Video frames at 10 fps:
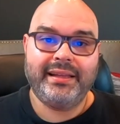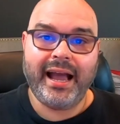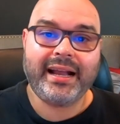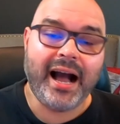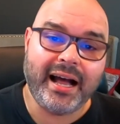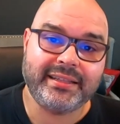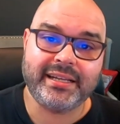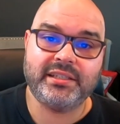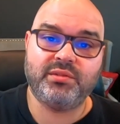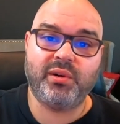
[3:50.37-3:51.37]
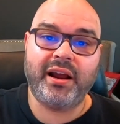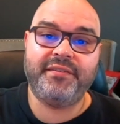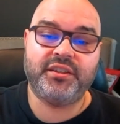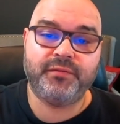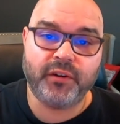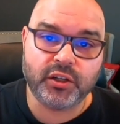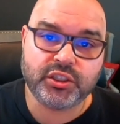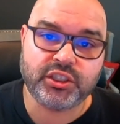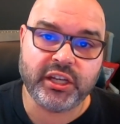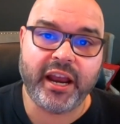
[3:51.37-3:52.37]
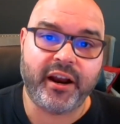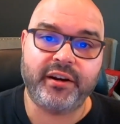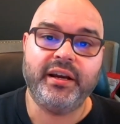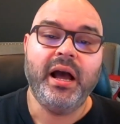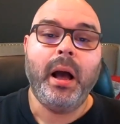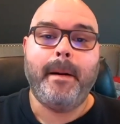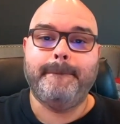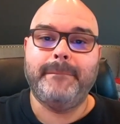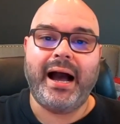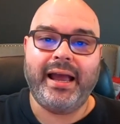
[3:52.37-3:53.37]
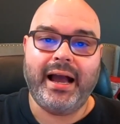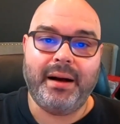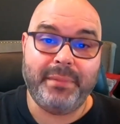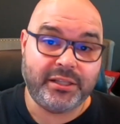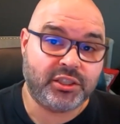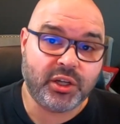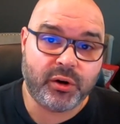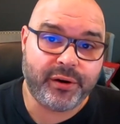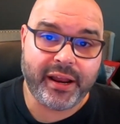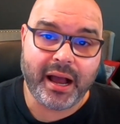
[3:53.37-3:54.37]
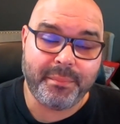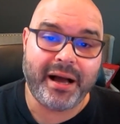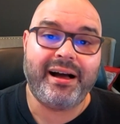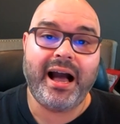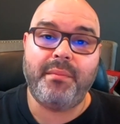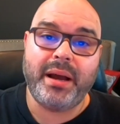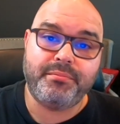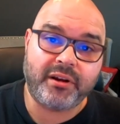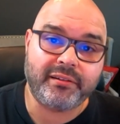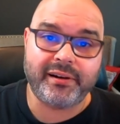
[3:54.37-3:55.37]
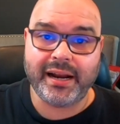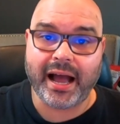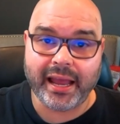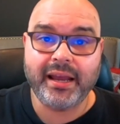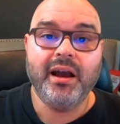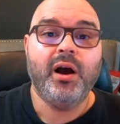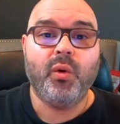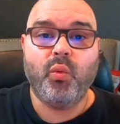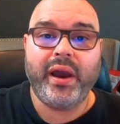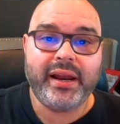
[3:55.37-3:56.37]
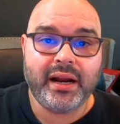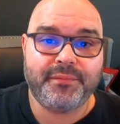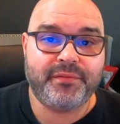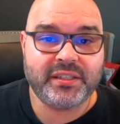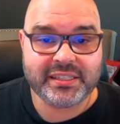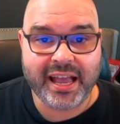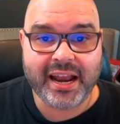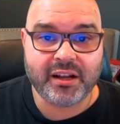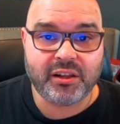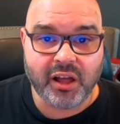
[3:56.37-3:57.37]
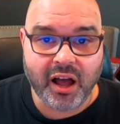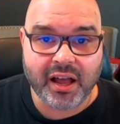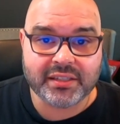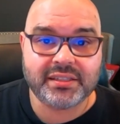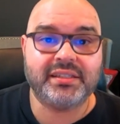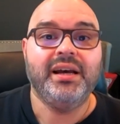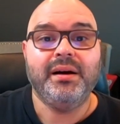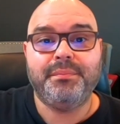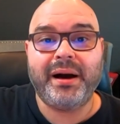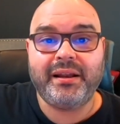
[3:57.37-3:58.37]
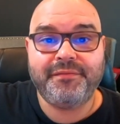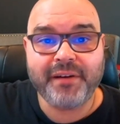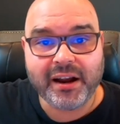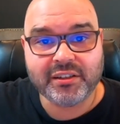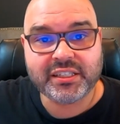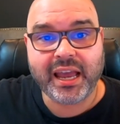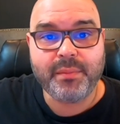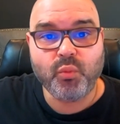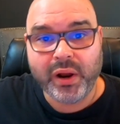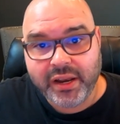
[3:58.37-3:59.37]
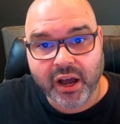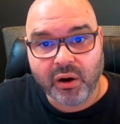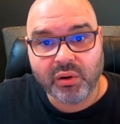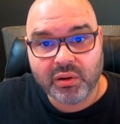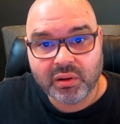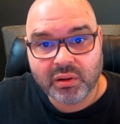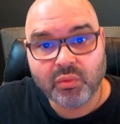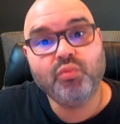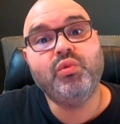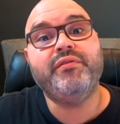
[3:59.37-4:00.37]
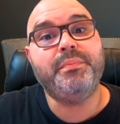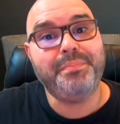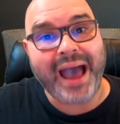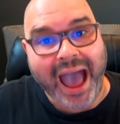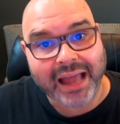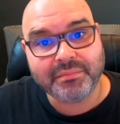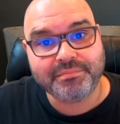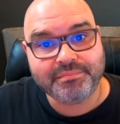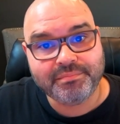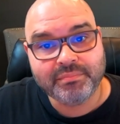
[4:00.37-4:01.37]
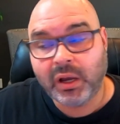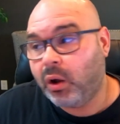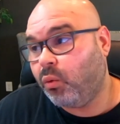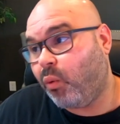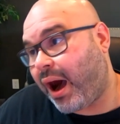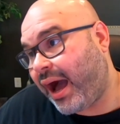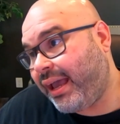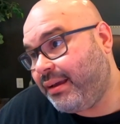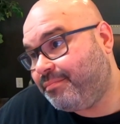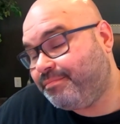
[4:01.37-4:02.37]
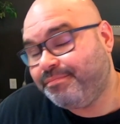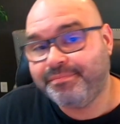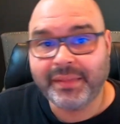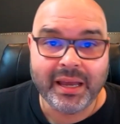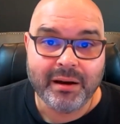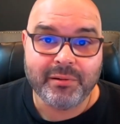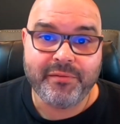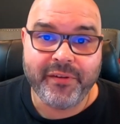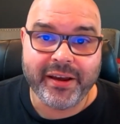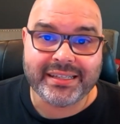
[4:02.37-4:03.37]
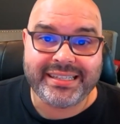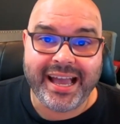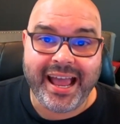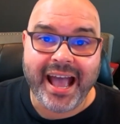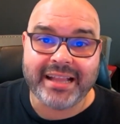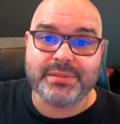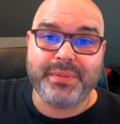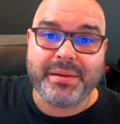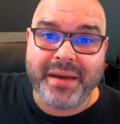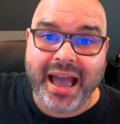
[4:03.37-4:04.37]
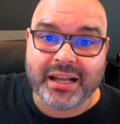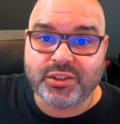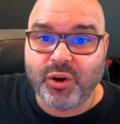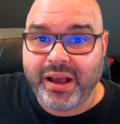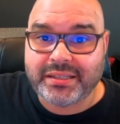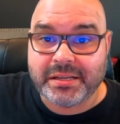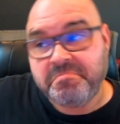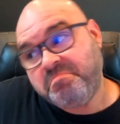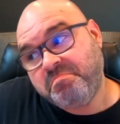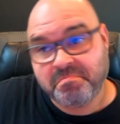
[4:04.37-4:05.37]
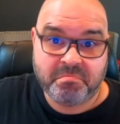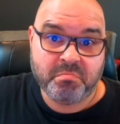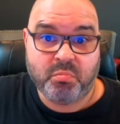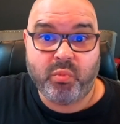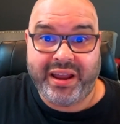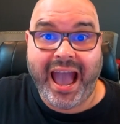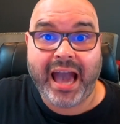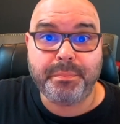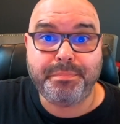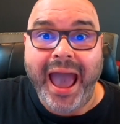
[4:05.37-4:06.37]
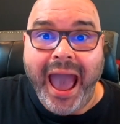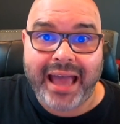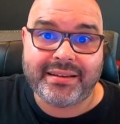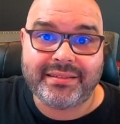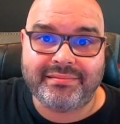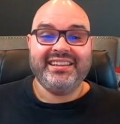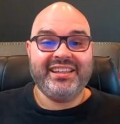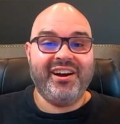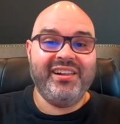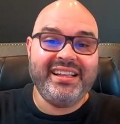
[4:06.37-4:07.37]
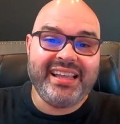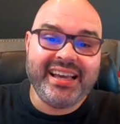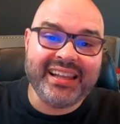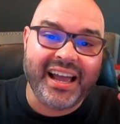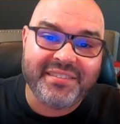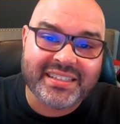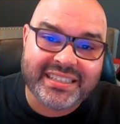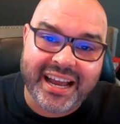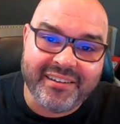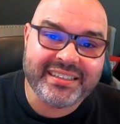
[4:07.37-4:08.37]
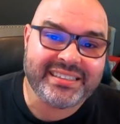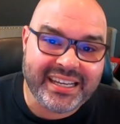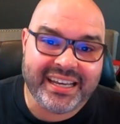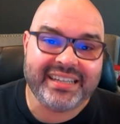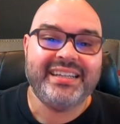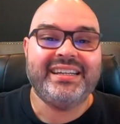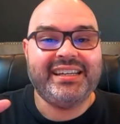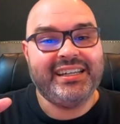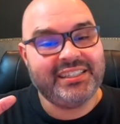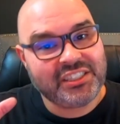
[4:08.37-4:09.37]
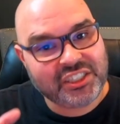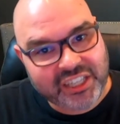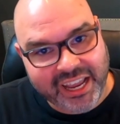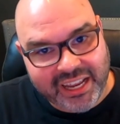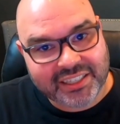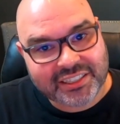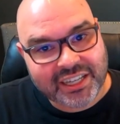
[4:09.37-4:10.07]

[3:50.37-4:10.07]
That contest is where I first shared my story about how my brother and I waited up for Santa Claus by the fire escape window with a bet. Why? We figured Santa had this big bag of toys and we had a bet. The only thing in life that's guaranteed is change.